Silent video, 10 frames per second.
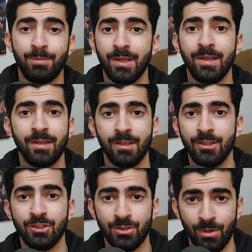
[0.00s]
big
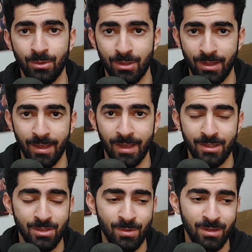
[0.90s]
intro today. I
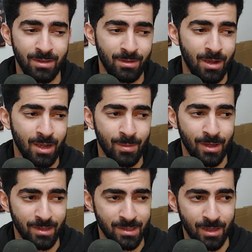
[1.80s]
just wanted to talk
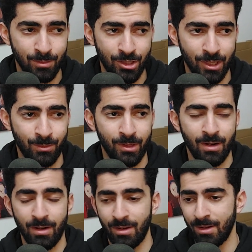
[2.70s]
about a subject
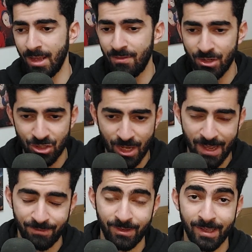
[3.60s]
regarding David
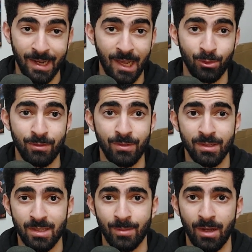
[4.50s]
Jaffe and how he
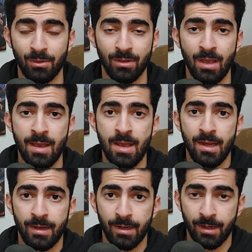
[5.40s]
feels about
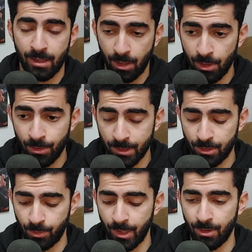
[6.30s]
current
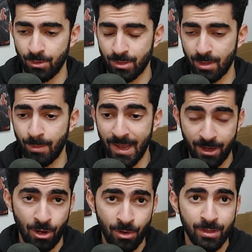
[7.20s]
Kratos. And by
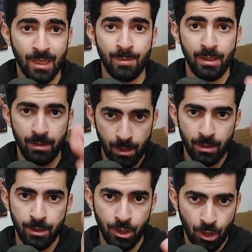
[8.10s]
current, I mean
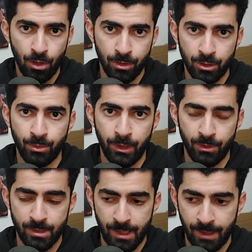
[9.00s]
literally current
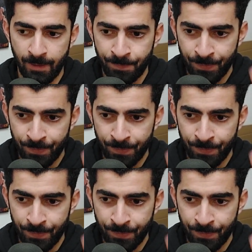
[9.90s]
Kratos. Like,